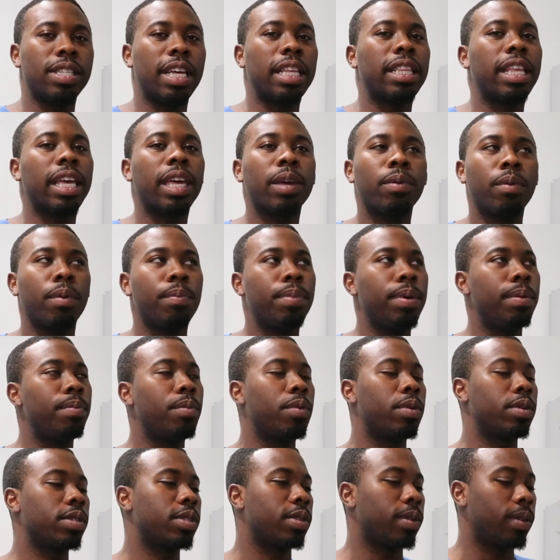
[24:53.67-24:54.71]
I think it would be
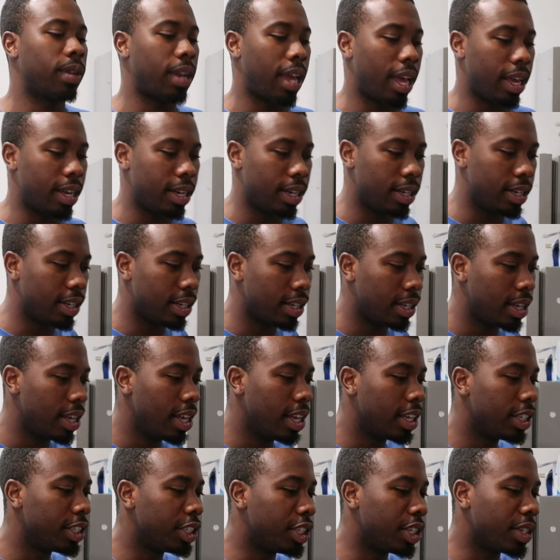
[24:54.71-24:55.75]
more so like a
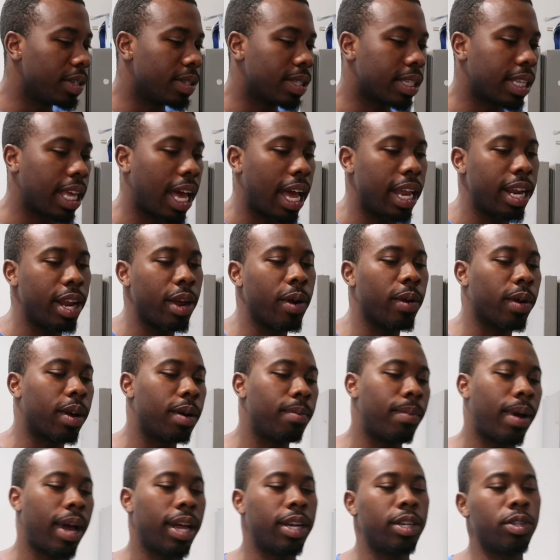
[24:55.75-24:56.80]
Jill Scott and Erykah
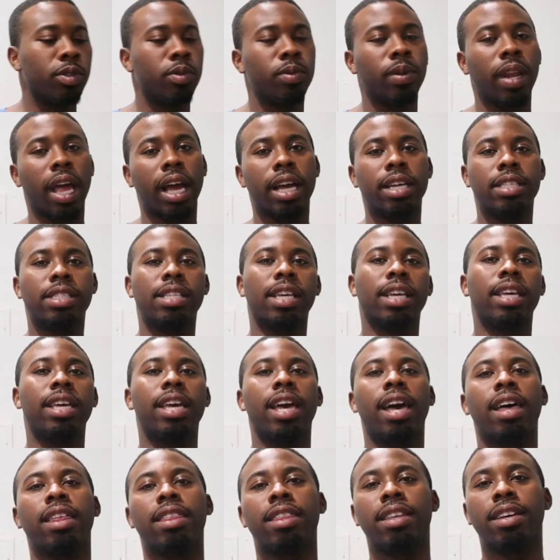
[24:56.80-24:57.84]
Badu, like a
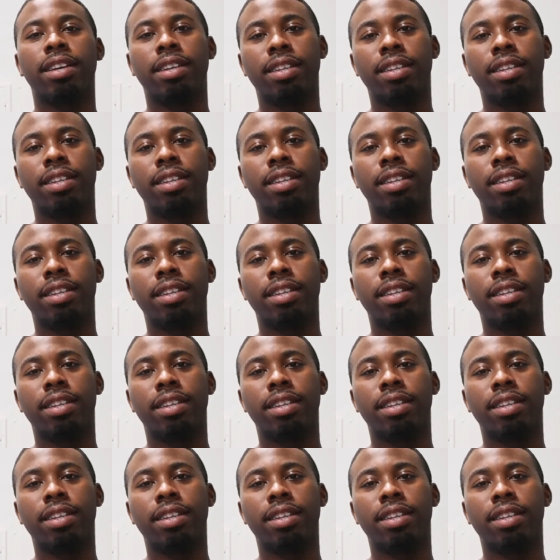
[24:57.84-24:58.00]
together,